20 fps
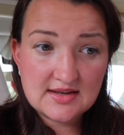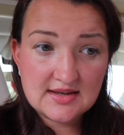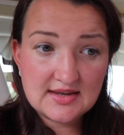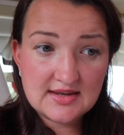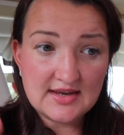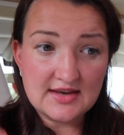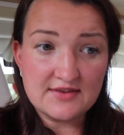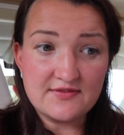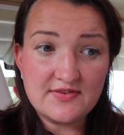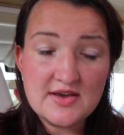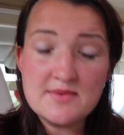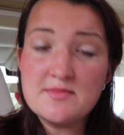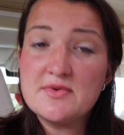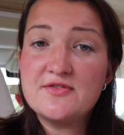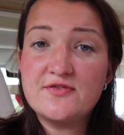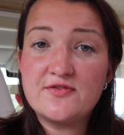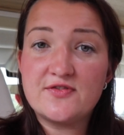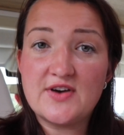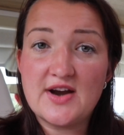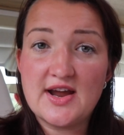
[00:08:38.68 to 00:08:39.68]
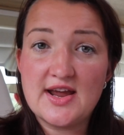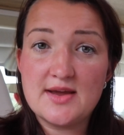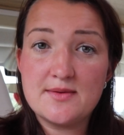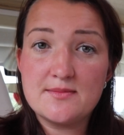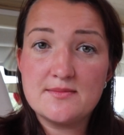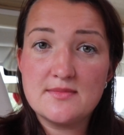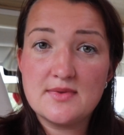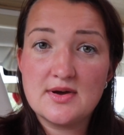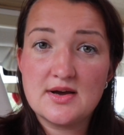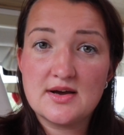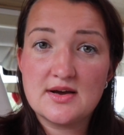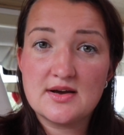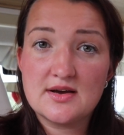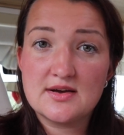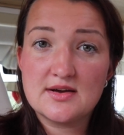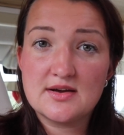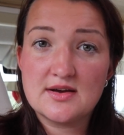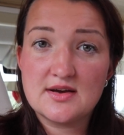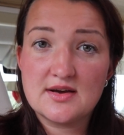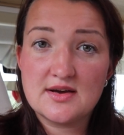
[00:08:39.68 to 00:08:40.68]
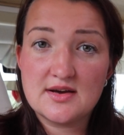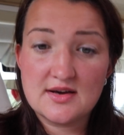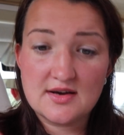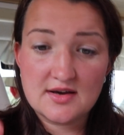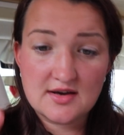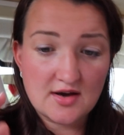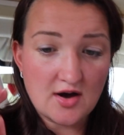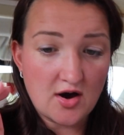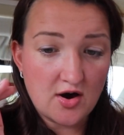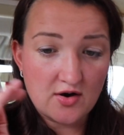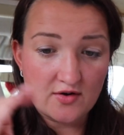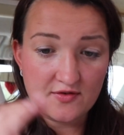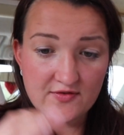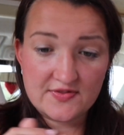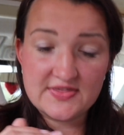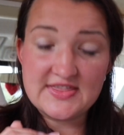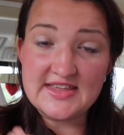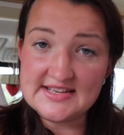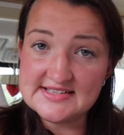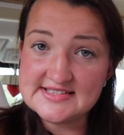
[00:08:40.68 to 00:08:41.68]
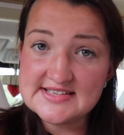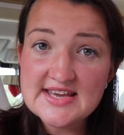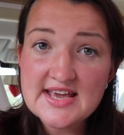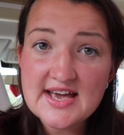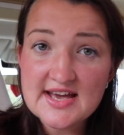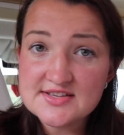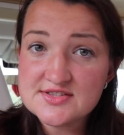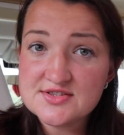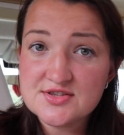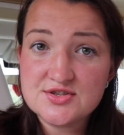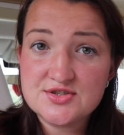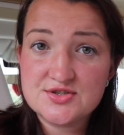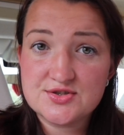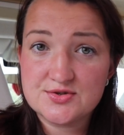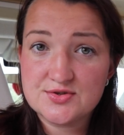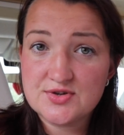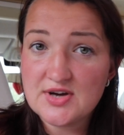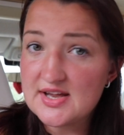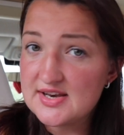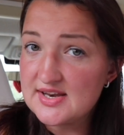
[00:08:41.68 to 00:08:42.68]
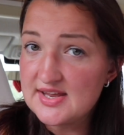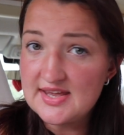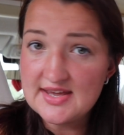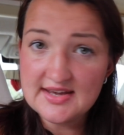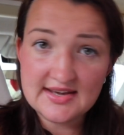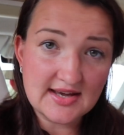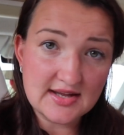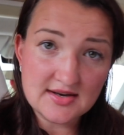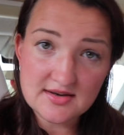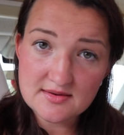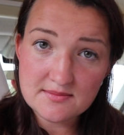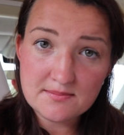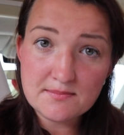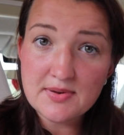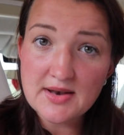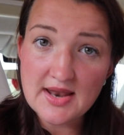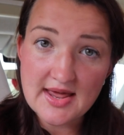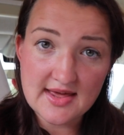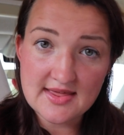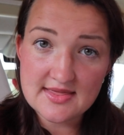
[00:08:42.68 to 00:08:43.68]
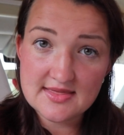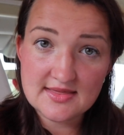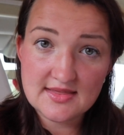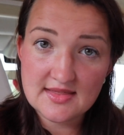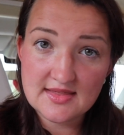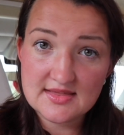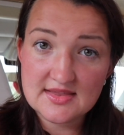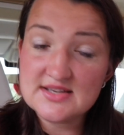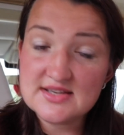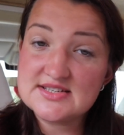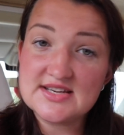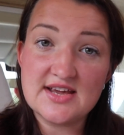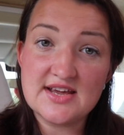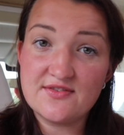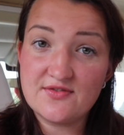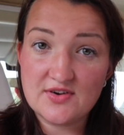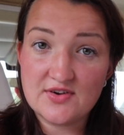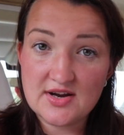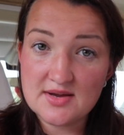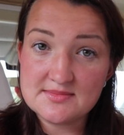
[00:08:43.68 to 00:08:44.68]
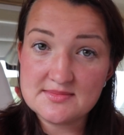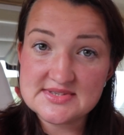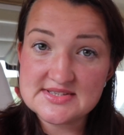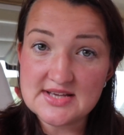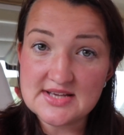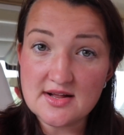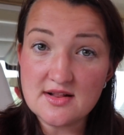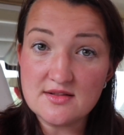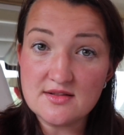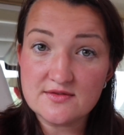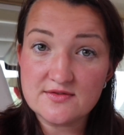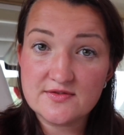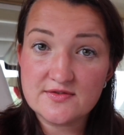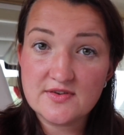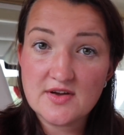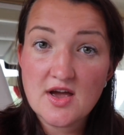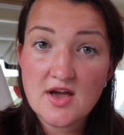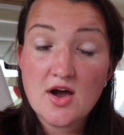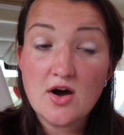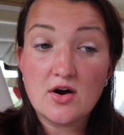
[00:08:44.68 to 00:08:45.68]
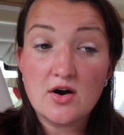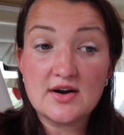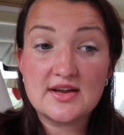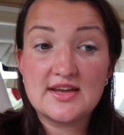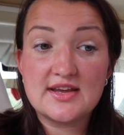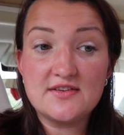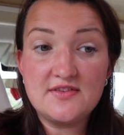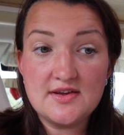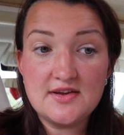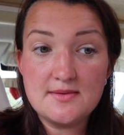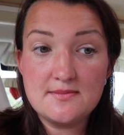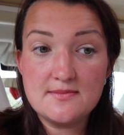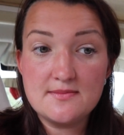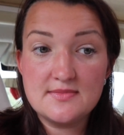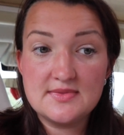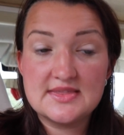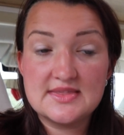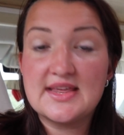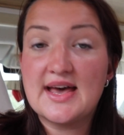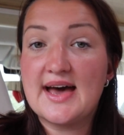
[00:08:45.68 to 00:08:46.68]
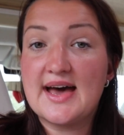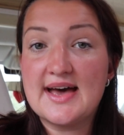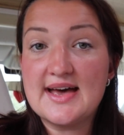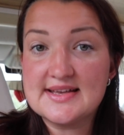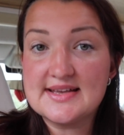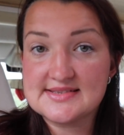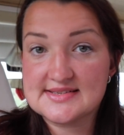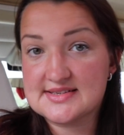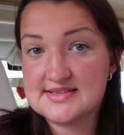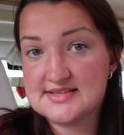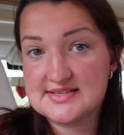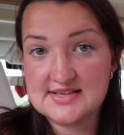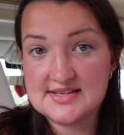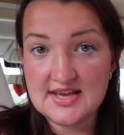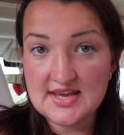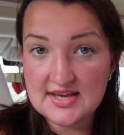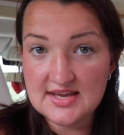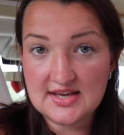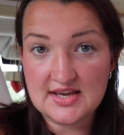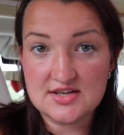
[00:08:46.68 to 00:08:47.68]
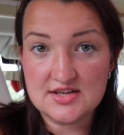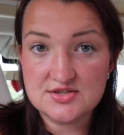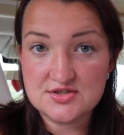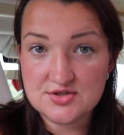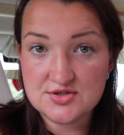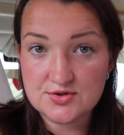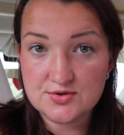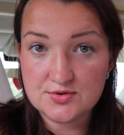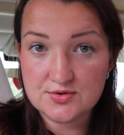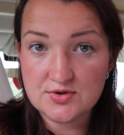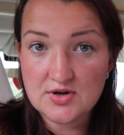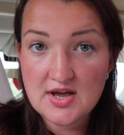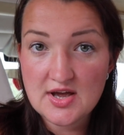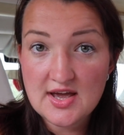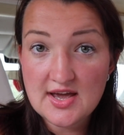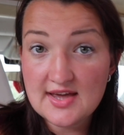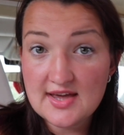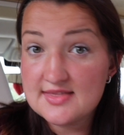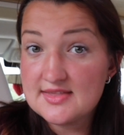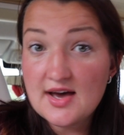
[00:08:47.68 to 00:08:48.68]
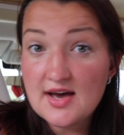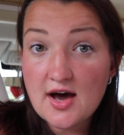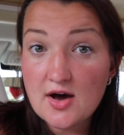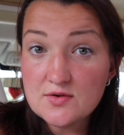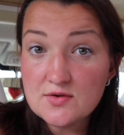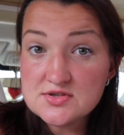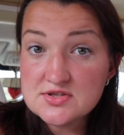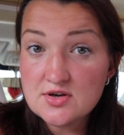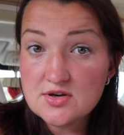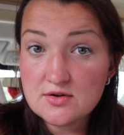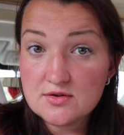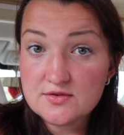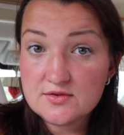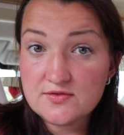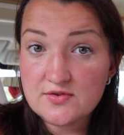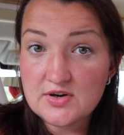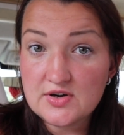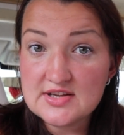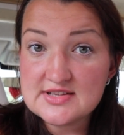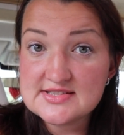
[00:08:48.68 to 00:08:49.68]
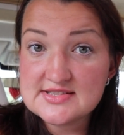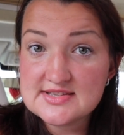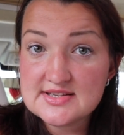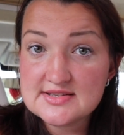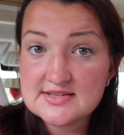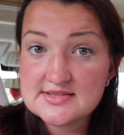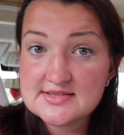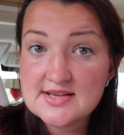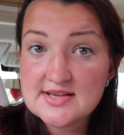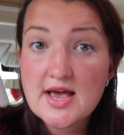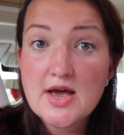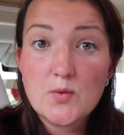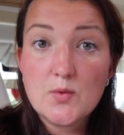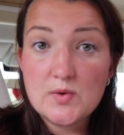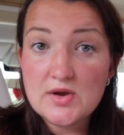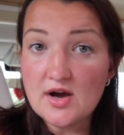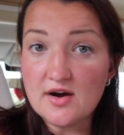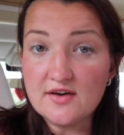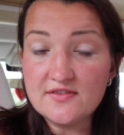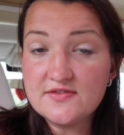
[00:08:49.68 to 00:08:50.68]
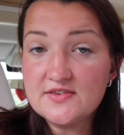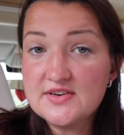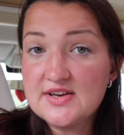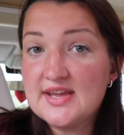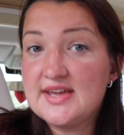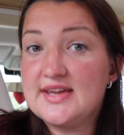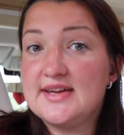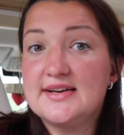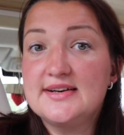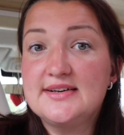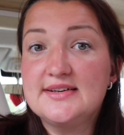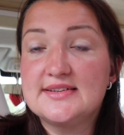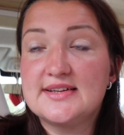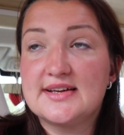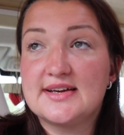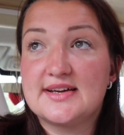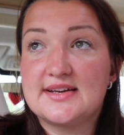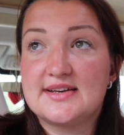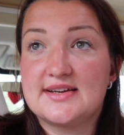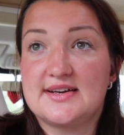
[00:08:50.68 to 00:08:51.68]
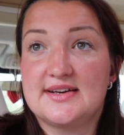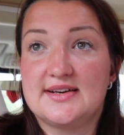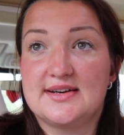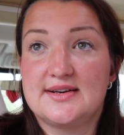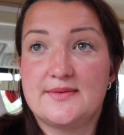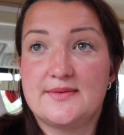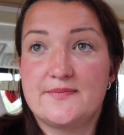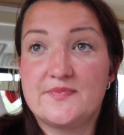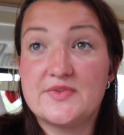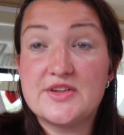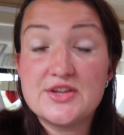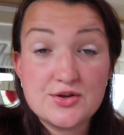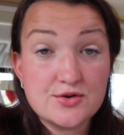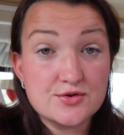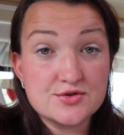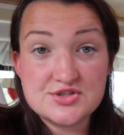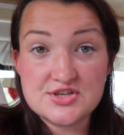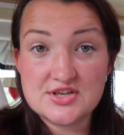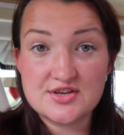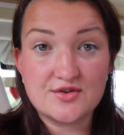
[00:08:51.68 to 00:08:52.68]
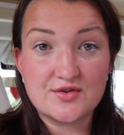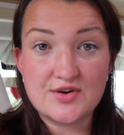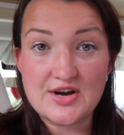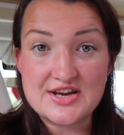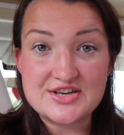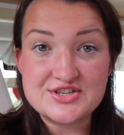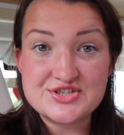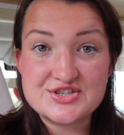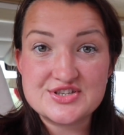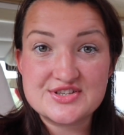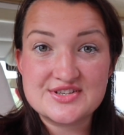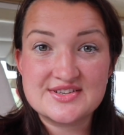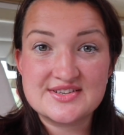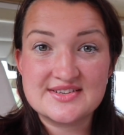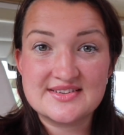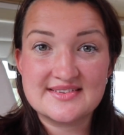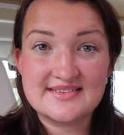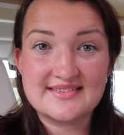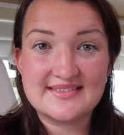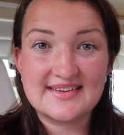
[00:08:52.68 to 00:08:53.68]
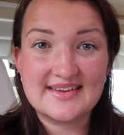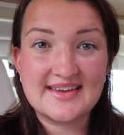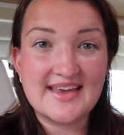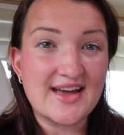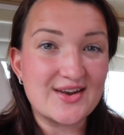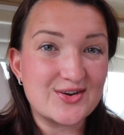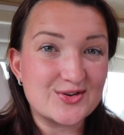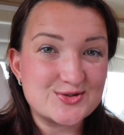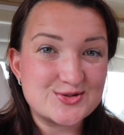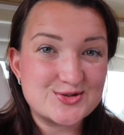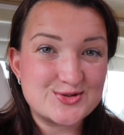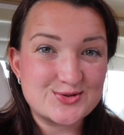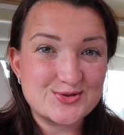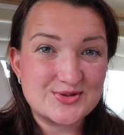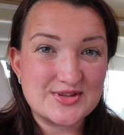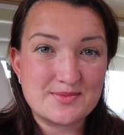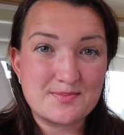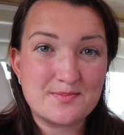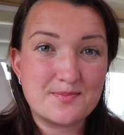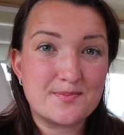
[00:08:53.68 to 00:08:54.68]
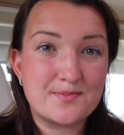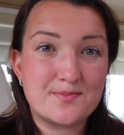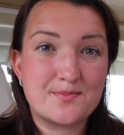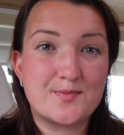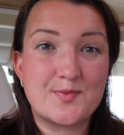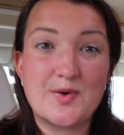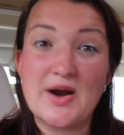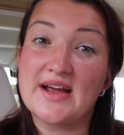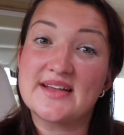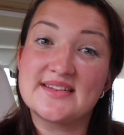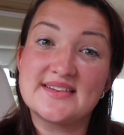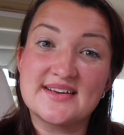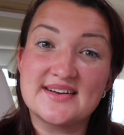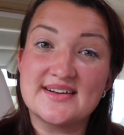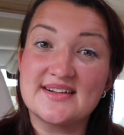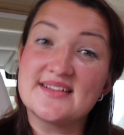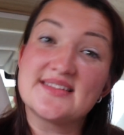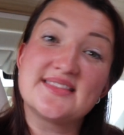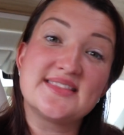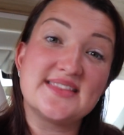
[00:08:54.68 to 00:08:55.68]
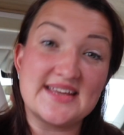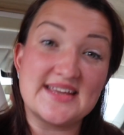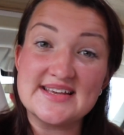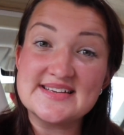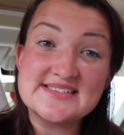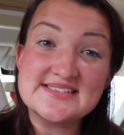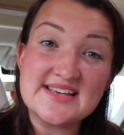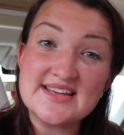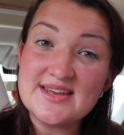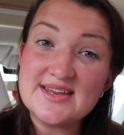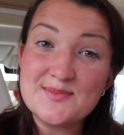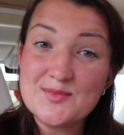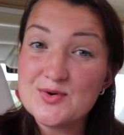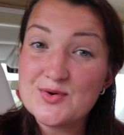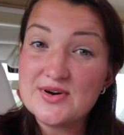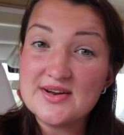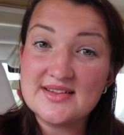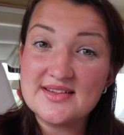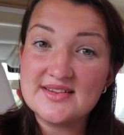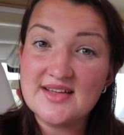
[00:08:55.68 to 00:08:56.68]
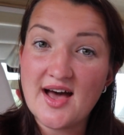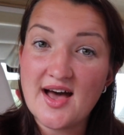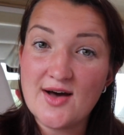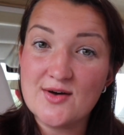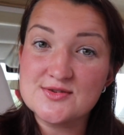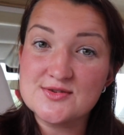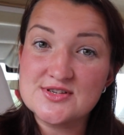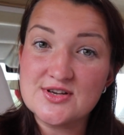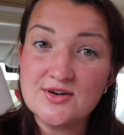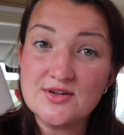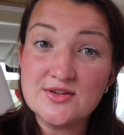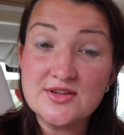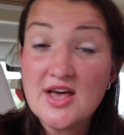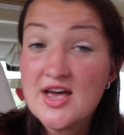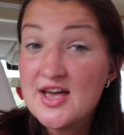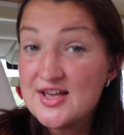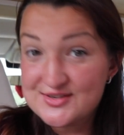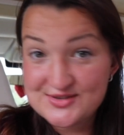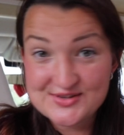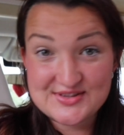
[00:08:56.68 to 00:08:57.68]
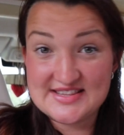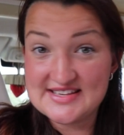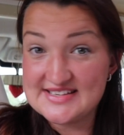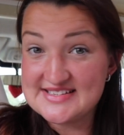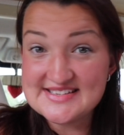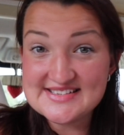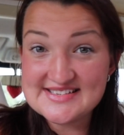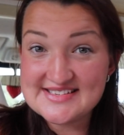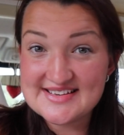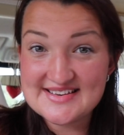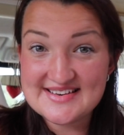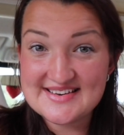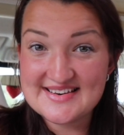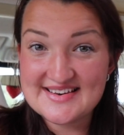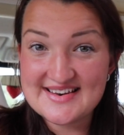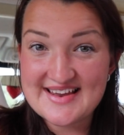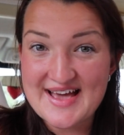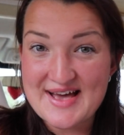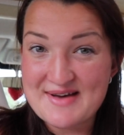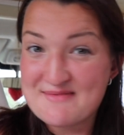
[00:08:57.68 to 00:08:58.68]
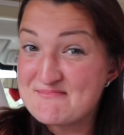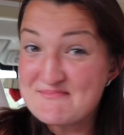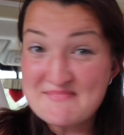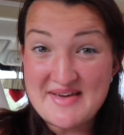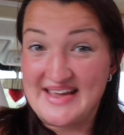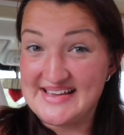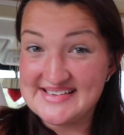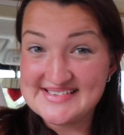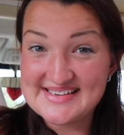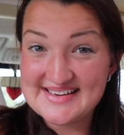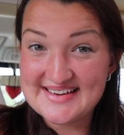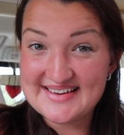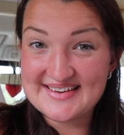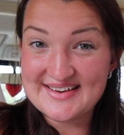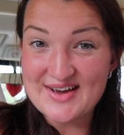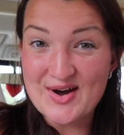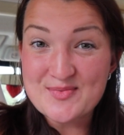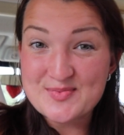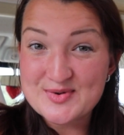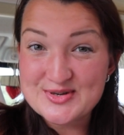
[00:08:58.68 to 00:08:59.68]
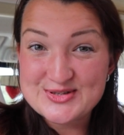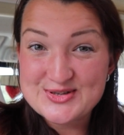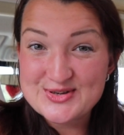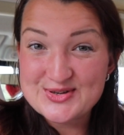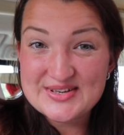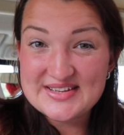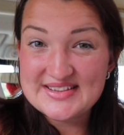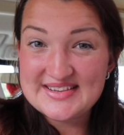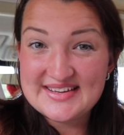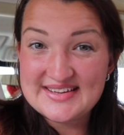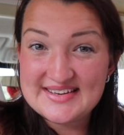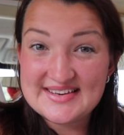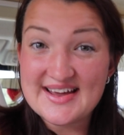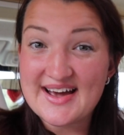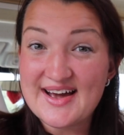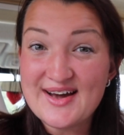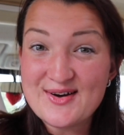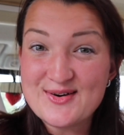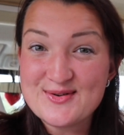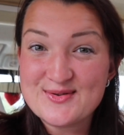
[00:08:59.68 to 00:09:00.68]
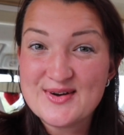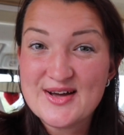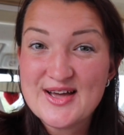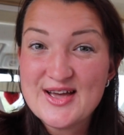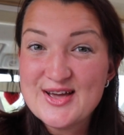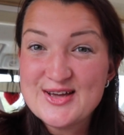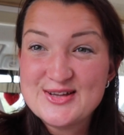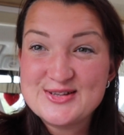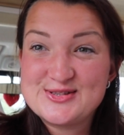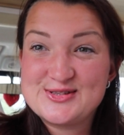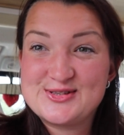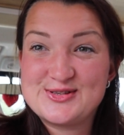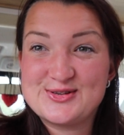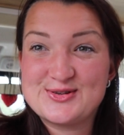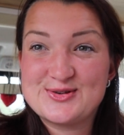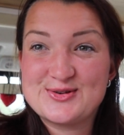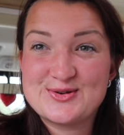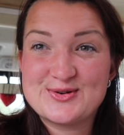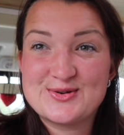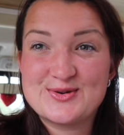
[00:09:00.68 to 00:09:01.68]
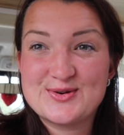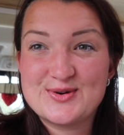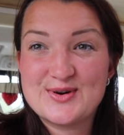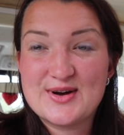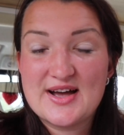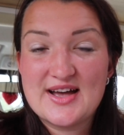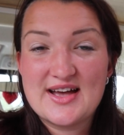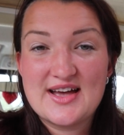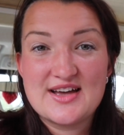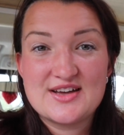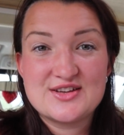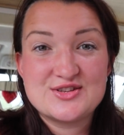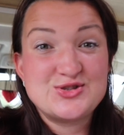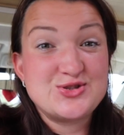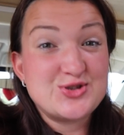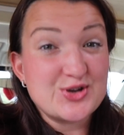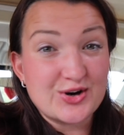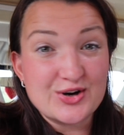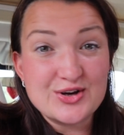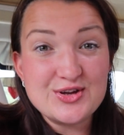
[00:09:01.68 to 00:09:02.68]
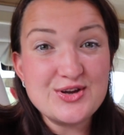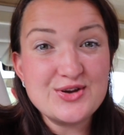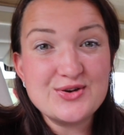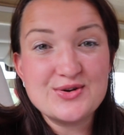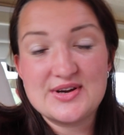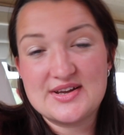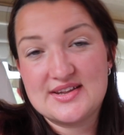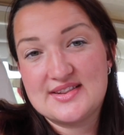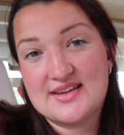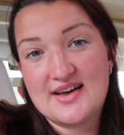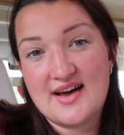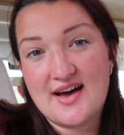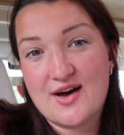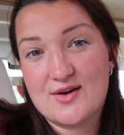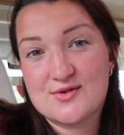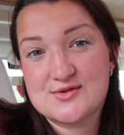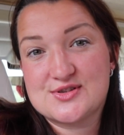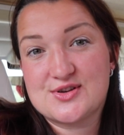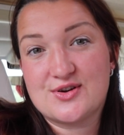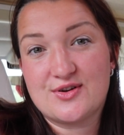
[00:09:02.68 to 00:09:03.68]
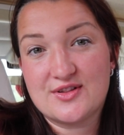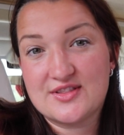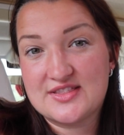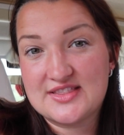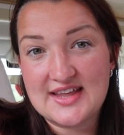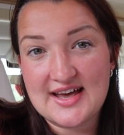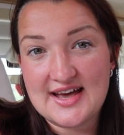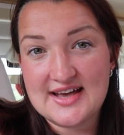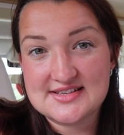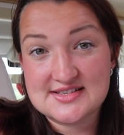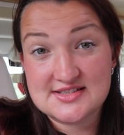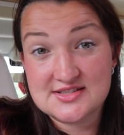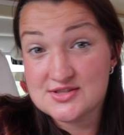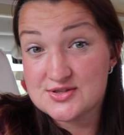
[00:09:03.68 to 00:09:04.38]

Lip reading: give him a frame of things he has to do, and he can plan the day for himself. Or give him tasks he can do in the household, for instance. We often hear that the new generation cannot do the practical things anymore in the household. So this is an amazing opportunity now to join you in the household tasks,